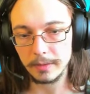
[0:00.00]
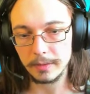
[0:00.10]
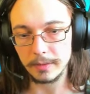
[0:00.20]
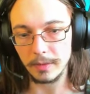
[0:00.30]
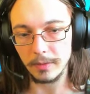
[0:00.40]

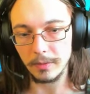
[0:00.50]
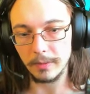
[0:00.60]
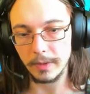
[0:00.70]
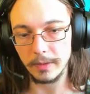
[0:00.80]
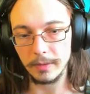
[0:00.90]
So
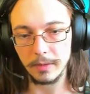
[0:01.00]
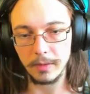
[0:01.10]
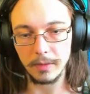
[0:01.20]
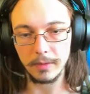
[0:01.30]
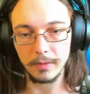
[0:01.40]
we...
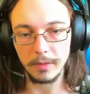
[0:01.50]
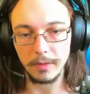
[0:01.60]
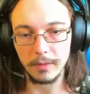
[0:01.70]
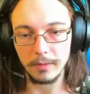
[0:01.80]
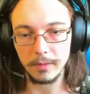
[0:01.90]
Oh,
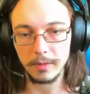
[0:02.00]
no.